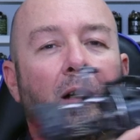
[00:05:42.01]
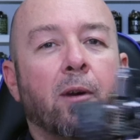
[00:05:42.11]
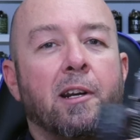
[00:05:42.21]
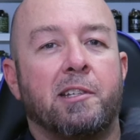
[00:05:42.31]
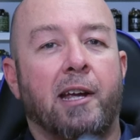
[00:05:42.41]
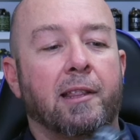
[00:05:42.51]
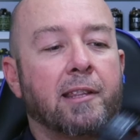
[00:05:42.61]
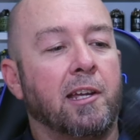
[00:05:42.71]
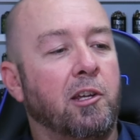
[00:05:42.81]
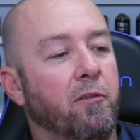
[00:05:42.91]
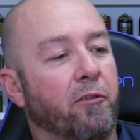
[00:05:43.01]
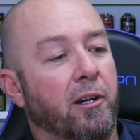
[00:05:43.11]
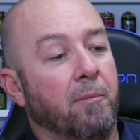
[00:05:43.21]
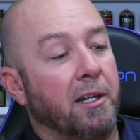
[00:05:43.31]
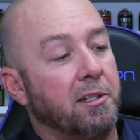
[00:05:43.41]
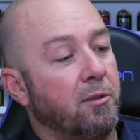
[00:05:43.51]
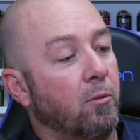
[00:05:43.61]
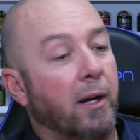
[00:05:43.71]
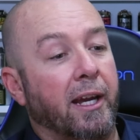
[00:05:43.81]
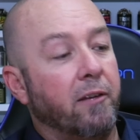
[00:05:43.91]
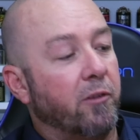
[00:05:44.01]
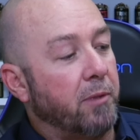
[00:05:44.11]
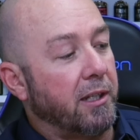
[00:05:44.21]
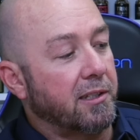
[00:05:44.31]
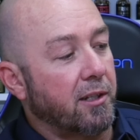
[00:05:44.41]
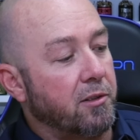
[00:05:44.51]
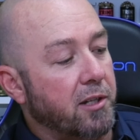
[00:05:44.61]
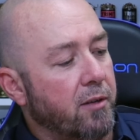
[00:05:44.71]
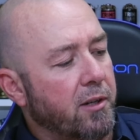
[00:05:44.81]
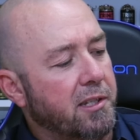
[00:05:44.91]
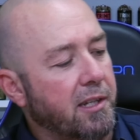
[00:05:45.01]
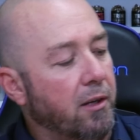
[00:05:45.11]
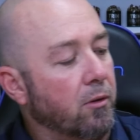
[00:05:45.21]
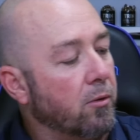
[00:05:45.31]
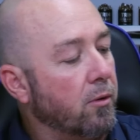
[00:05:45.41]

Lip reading: I wanted to say thank you very much to Wade for being so generous in